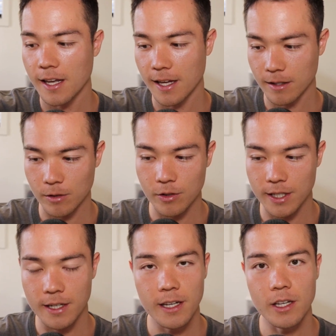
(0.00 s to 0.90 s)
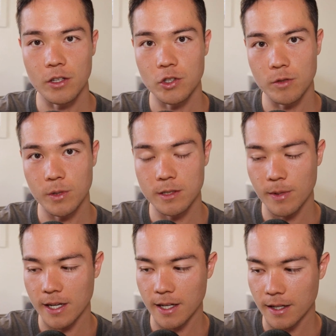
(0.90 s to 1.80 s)
included, you should be
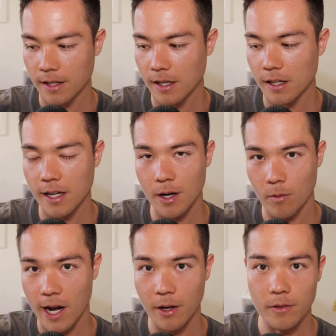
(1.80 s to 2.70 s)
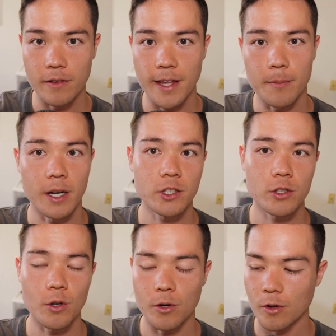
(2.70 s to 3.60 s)
spending around that much
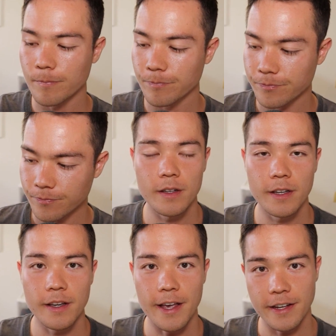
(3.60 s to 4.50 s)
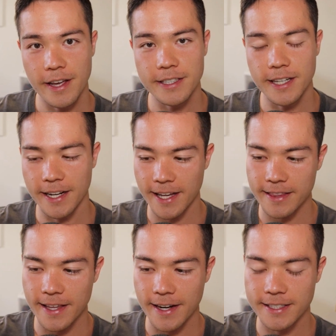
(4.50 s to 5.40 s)
total. And yes, I get
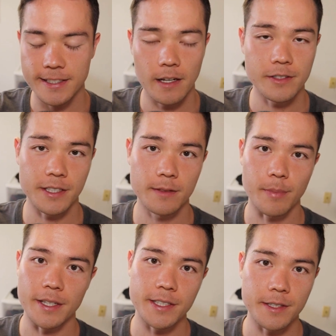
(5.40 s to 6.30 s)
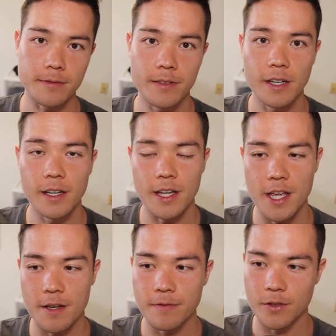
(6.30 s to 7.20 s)
that it sounds expensive
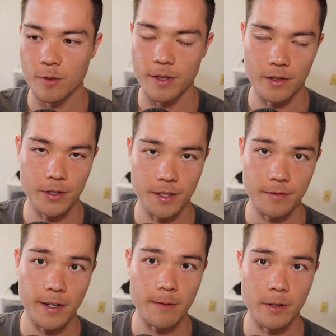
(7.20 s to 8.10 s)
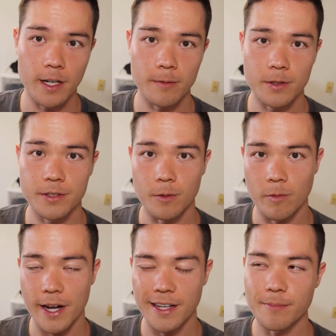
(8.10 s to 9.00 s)
if you've been using Fiverr covers
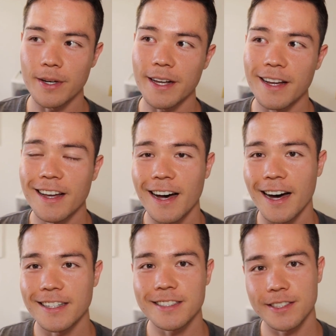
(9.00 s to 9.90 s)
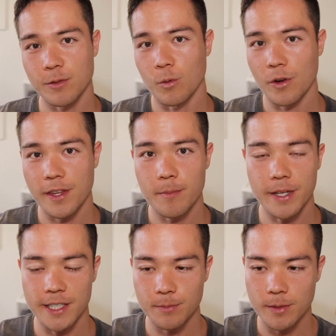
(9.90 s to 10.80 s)
already, but honestly, it's worth it
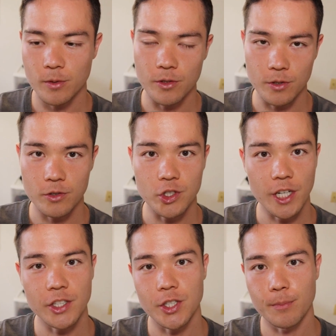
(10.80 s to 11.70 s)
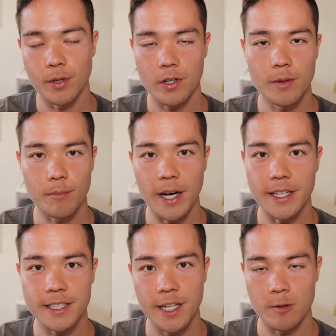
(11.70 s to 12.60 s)
because people do judge a book by
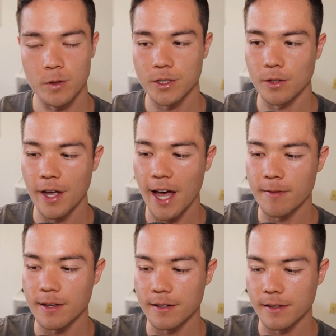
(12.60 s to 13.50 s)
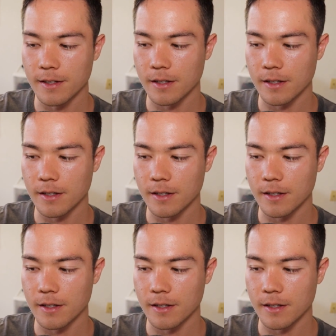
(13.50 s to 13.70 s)
its cover. So having